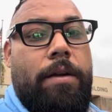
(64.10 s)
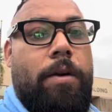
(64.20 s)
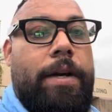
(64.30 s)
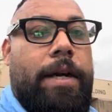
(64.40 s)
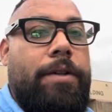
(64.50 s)

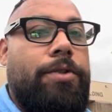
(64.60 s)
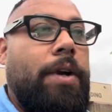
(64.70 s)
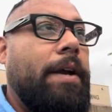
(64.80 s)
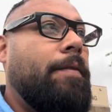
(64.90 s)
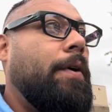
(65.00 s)
go down the
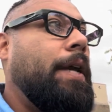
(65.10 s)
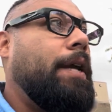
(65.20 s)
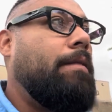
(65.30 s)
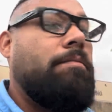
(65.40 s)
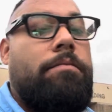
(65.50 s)

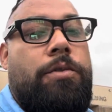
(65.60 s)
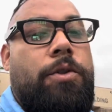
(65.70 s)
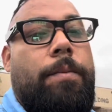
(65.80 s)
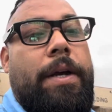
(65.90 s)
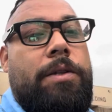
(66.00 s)
driveway
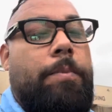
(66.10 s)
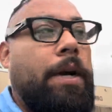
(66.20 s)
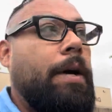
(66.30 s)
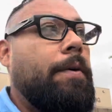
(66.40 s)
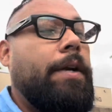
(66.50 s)
two miles per
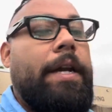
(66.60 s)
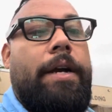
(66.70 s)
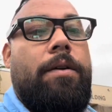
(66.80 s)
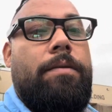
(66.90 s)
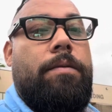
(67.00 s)
hour and
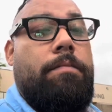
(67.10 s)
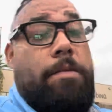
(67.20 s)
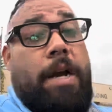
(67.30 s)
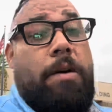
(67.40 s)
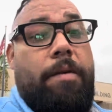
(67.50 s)
knock
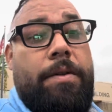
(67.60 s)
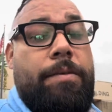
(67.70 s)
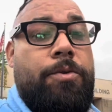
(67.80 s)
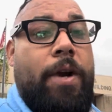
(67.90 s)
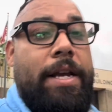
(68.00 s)
knock over
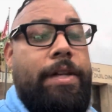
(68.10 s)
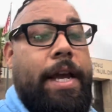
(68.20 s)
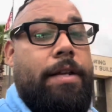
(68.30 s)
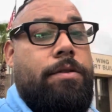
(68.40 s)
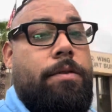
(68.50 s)
some trash
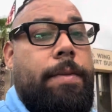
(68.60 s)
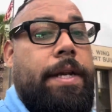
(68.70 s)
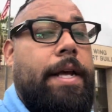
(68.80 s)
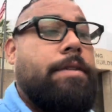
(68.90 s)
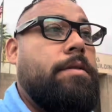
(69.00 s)
cans. To
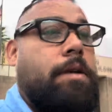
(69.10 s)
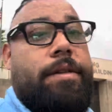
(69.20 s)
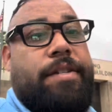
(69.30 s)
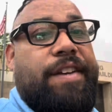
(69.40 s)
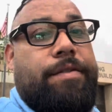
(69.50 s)
me, that's
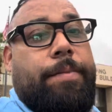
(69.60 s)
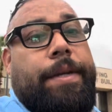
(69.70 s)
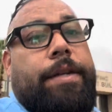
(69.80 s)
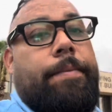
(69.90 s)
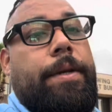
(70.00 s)
unsafe
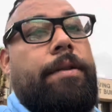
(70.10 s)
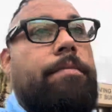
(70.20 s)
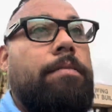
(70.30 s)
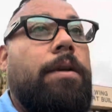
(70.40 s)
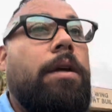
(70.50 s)
speed. I mean,
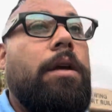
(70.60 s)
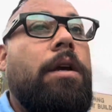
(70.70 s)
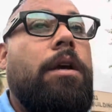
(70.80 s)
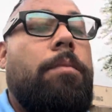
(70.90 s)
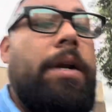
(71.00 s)

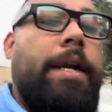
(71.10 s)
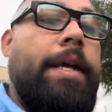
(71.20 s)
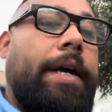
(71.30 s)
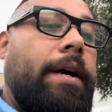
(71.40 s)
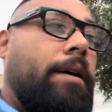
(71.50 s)
but
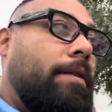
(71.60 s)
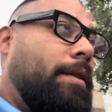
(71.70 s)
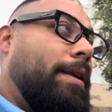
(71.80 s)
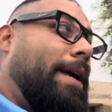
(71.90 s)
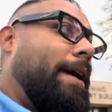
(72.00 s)
anyhow,
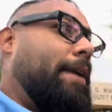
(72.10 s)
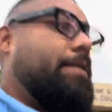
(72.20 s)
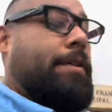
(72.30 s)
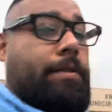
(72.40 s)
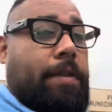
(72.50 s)
yeah,
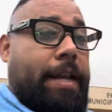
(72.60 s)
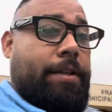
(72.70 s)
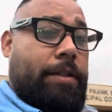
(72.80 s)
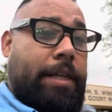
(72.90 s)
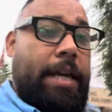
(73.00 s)
just they
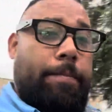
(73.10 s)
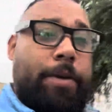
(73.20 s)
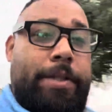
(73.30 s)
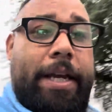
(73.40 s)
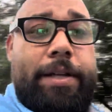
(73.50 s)
just keep
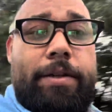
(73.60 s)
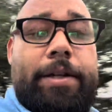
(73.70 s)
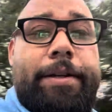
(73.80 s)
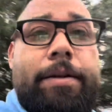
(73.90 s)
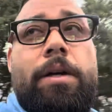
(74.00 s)

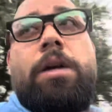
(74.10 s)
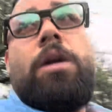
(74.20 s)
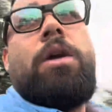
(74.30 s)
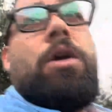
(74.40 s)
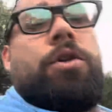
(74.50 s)
rescheduling.
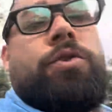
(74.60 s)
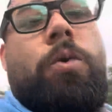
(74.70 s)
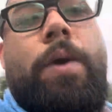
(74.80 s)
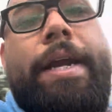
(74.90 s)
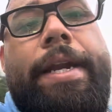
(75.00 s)
So
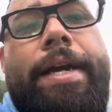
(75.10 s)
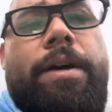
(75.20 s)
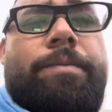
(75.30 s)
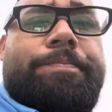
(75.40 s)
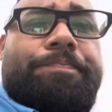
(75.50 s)
right now,